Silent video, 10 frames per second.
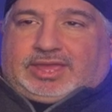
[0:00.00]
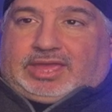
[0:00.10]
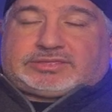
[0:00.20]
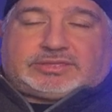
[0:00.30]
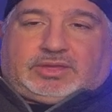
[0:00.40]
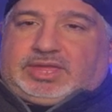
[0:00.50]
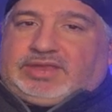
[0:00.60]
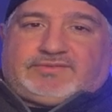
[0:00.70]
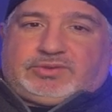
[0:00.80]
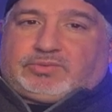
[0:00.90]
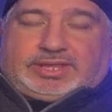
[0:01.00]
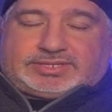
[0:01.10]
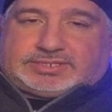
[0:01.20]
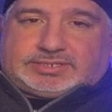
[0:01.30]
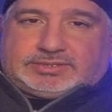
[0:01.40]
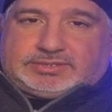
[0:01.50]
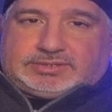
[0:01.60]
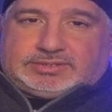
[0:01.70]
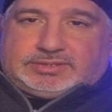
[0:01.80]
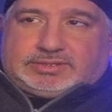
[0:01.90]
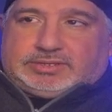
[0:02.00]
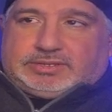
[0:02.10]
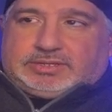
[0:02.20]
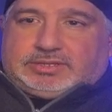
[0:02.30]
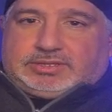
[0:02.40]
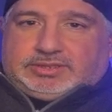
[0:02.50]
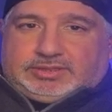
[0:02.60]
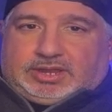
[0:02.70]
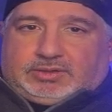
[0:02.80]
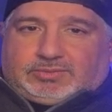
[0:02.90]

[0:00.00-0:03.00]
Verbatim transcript: I saw every race there